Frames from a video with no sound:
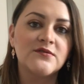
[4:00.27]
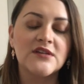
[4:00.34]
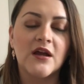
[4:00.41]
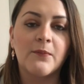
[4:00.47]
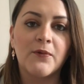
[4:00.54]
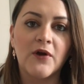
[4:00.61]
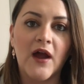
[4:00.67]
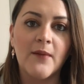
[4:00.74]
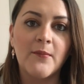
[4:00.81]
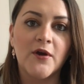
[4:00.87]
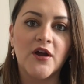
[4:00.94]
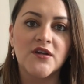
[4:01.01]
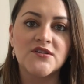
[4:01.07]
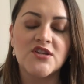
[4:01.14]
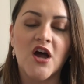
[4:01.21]
use like a
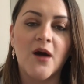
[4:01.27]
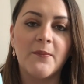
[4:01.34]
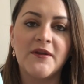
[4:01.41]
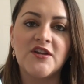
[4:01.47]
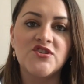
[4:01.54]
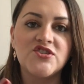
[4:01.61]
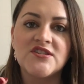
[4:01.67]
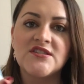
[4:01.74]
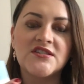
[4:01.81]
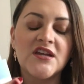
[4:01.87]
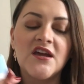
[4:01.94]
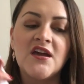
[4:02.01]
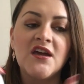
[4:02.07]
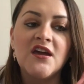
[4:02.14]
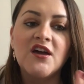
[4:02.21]
primer on top, and it just
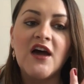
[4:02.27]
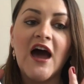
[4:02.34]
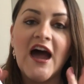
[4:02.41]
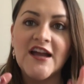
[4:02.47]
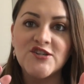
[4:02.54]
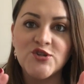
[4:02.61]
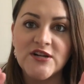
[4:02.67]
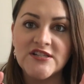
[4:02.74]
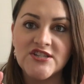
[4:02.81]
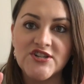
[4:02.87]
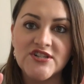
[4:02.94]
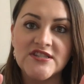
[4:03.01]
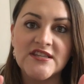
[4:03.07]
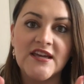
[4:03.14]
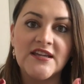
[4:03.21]
hydrates
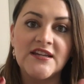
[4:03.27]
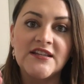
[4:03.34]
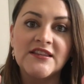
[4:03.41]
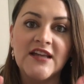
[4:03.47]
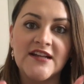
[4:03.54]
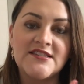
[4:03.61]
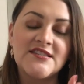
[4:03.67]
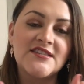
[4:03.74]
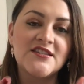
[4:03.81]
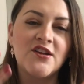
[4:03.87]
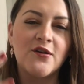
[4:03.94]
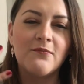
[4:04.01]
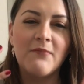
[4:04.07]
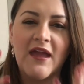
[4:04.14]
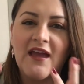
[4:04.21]
your skin and lets
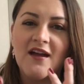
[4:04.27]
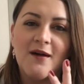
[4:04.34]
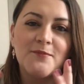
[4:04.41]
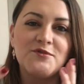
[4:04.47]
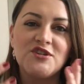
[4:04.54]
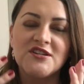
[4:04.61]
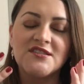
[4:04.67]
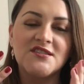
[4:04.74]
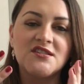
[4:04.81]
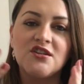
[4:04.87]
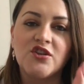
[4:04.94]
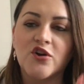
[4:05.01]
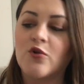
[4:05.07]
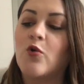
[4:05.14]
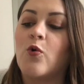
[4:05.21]
your makeup just
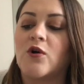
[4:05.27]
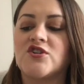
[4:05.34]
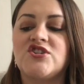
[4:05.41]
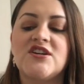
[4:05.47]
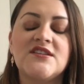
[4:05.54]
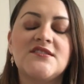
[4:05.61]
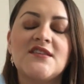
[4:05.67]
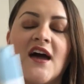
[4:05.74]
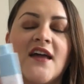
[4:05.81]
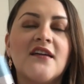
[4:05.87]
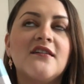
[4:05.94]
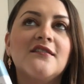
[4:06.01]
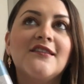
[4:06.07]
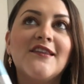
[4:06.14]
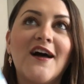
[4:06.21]
look gorgeous.
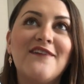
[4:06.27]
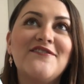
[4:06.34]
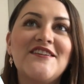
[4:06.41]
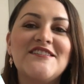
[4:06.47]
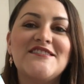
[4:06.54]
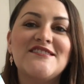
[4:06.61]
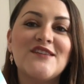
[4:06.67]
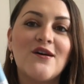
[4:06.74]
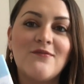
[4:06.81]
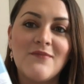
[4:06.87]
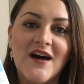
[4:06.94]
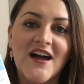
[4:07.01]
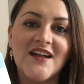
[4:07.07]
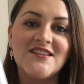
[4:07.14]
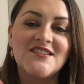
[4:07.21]
I love this so
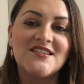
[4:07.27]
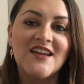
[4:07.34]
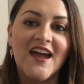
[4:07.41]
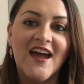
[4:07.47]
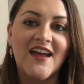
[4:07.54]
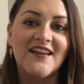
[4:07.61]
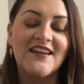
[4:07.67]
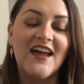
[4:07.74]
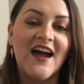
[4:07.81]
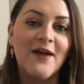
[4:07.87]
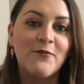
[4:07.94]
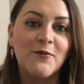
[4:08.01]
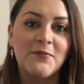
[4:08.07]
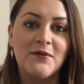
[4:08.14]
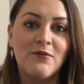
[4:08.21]
much, and I
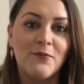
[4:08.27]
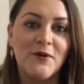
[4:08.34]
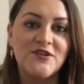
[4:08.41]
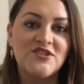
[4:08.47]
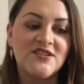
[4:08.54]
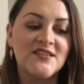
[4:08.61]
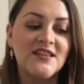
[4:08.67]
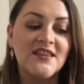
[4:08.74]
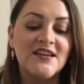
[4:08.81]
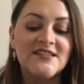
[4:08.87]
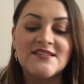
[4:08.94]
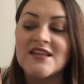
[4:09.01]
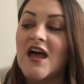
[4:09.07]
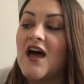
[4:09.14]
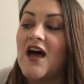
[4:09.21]
will be repurchasing this